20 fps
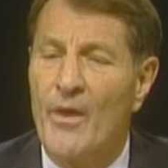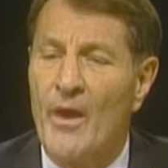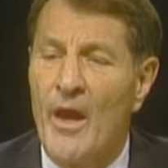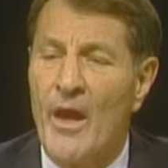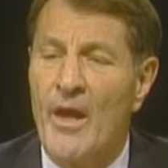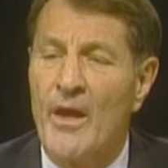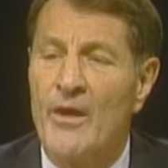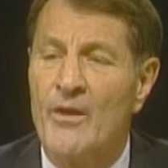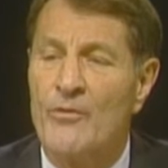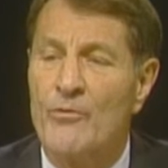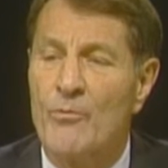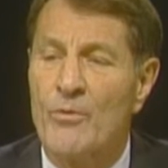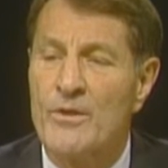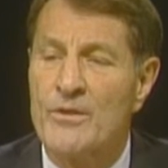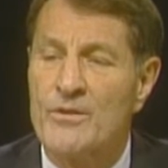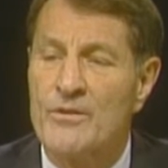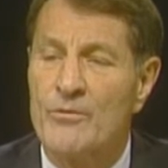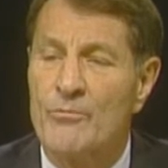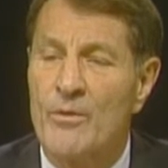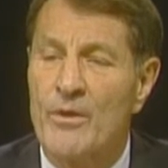And
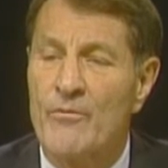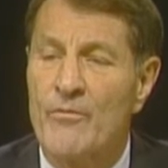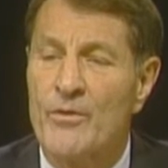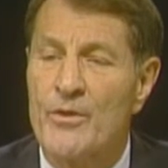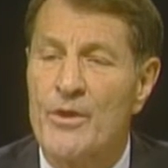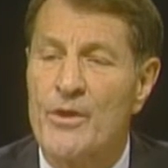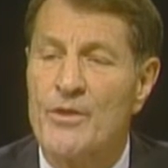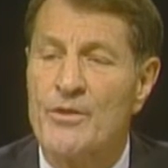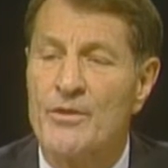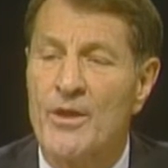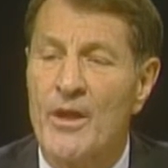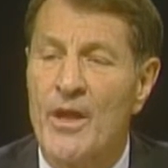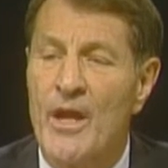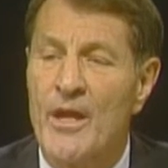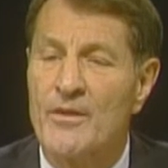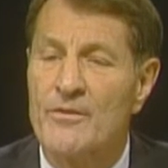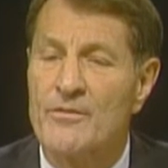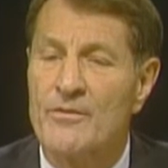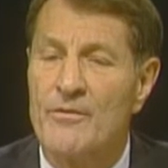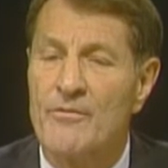whatsoever ye shall
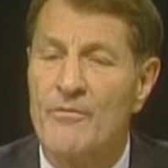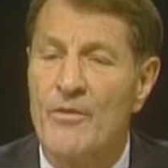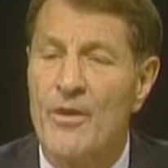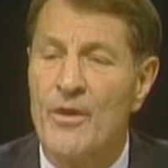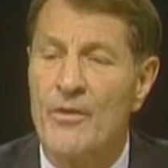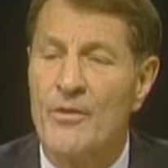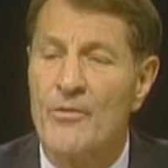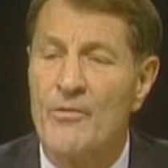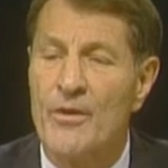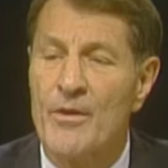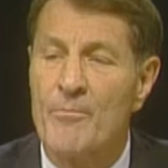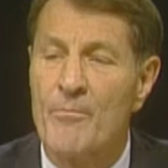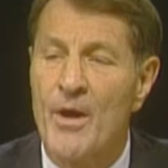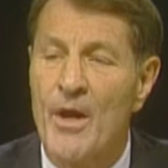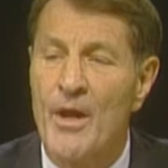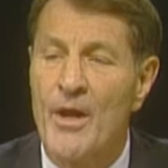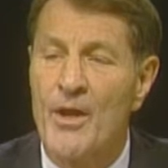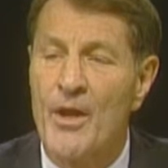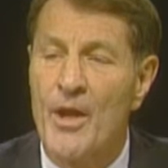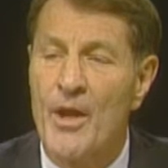ask the Father in
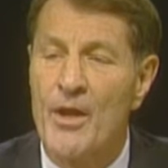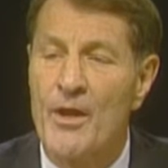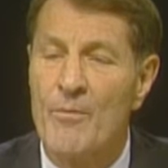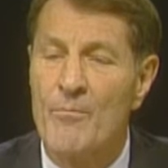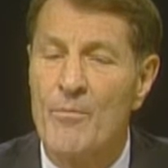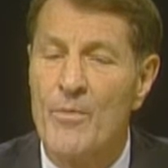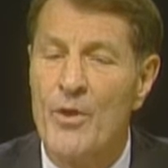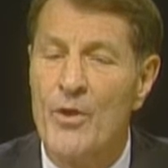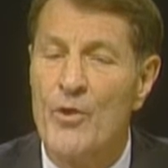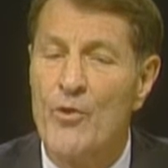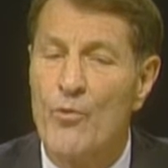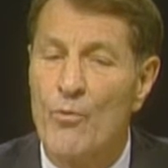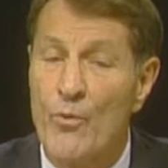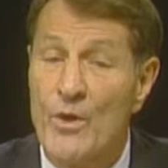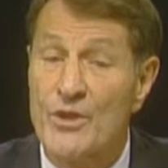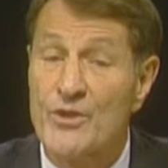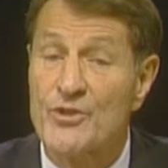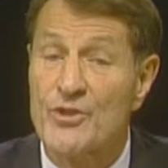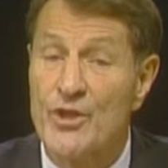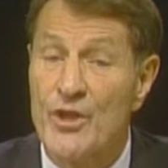my name,
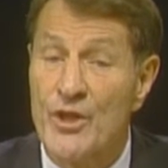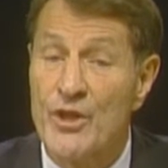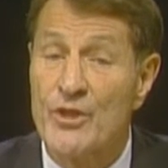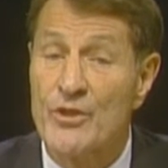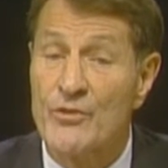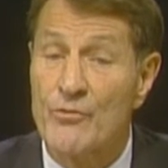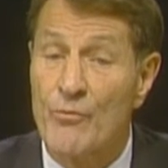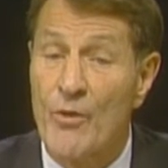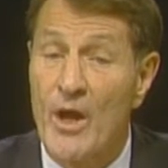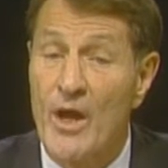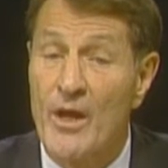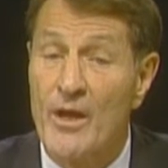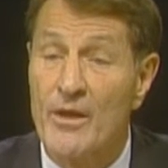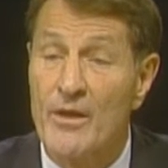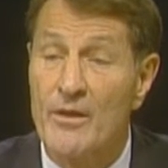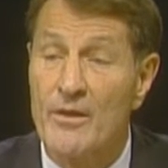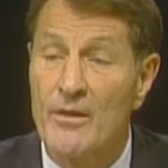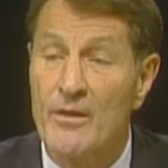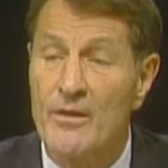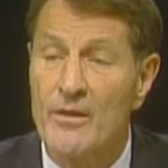which is right,